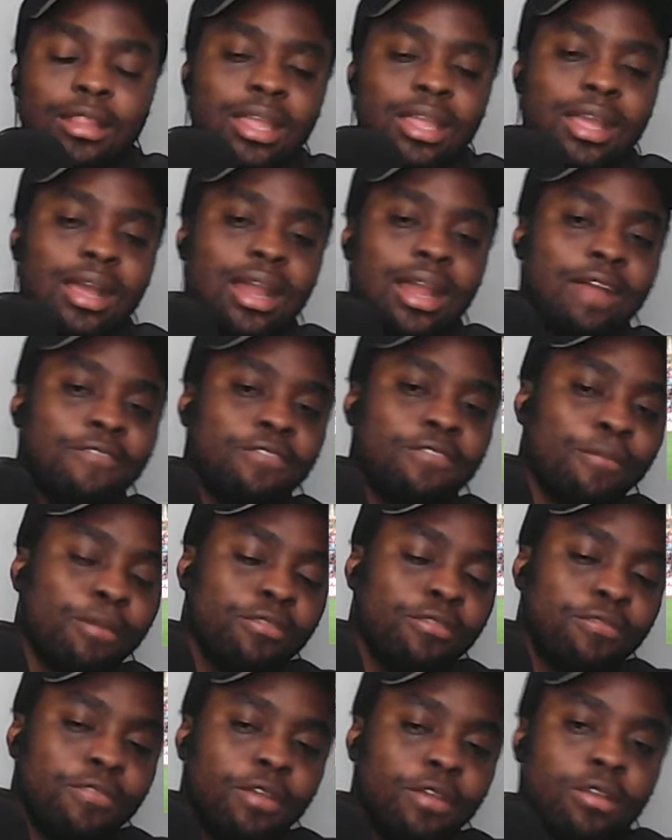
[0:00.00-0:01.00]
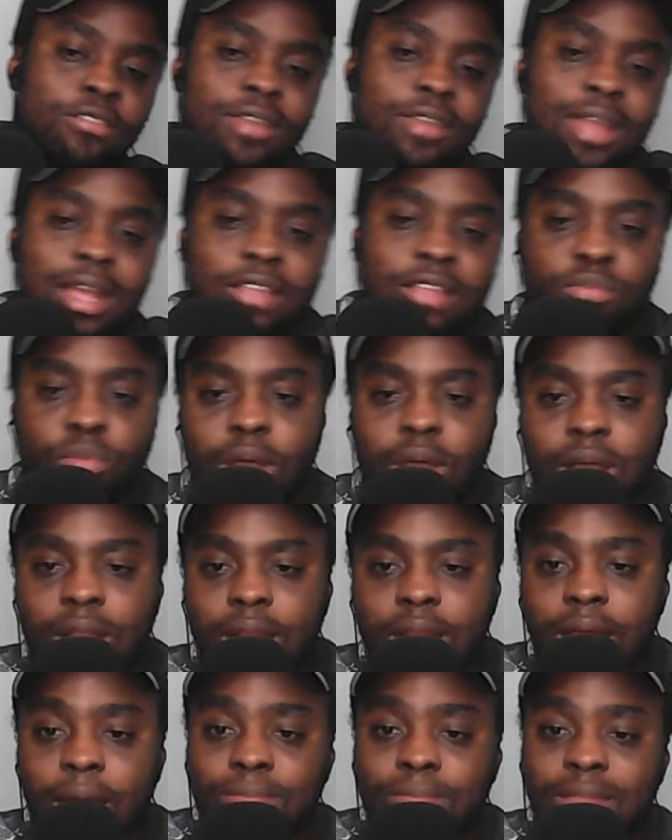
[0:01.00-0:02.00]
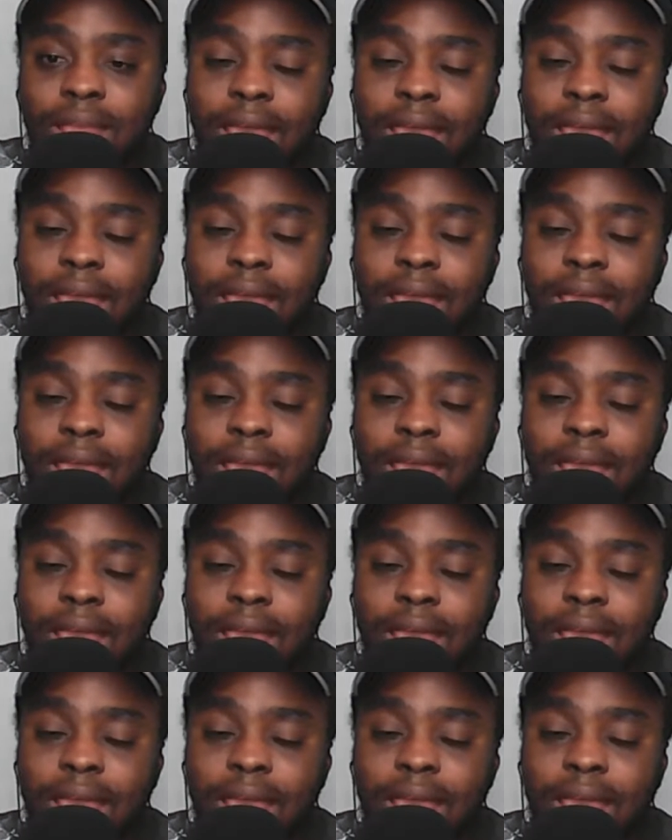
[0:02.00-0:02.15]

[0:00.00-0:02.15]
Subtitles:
thing I loved about Vieira today as well, the